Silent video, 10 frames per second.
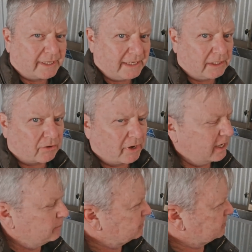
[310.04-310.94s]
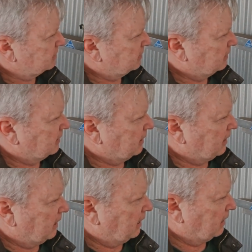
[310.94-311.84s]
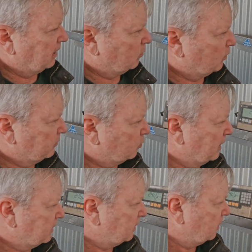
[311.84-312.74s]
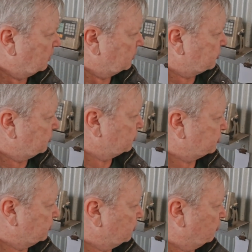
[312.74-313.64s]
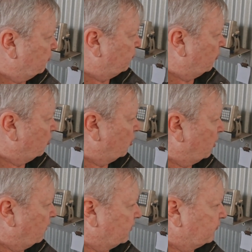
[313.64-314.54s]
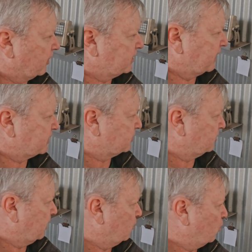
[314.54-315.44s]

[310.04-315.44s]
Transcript: kilograms with 1224 on the front axle